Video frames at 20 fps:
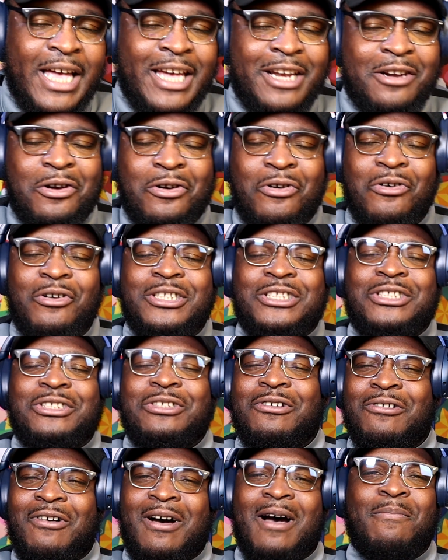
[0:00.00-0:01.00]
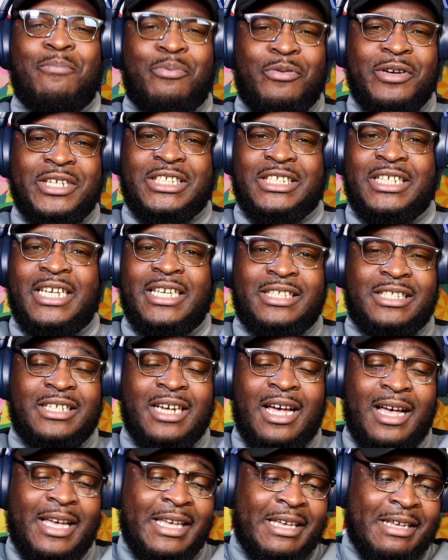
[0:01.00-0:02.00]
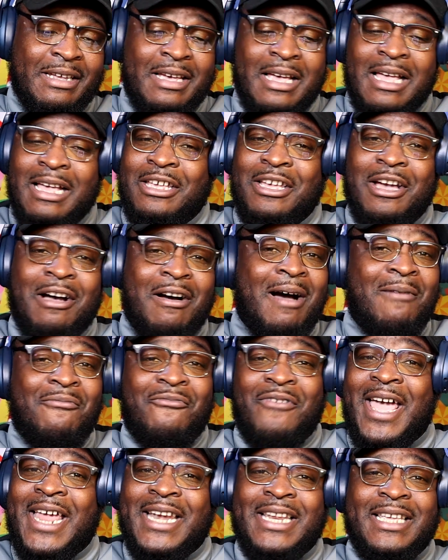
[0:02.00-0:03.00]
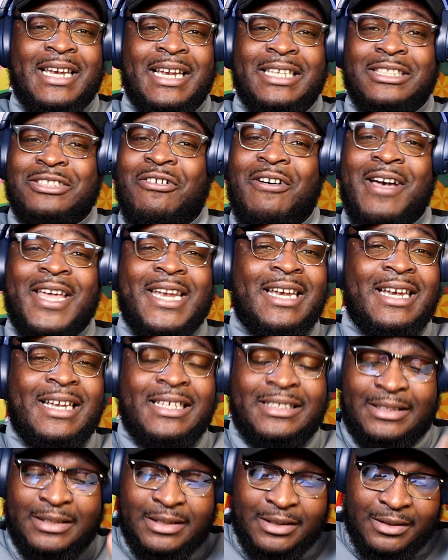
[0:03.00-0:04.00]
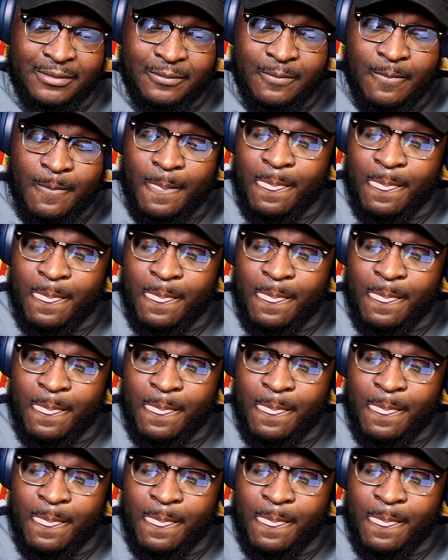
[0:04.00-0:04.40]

And of course, you know I appreciate y'all. And yo, I'm ready. Let's go ahead and listen.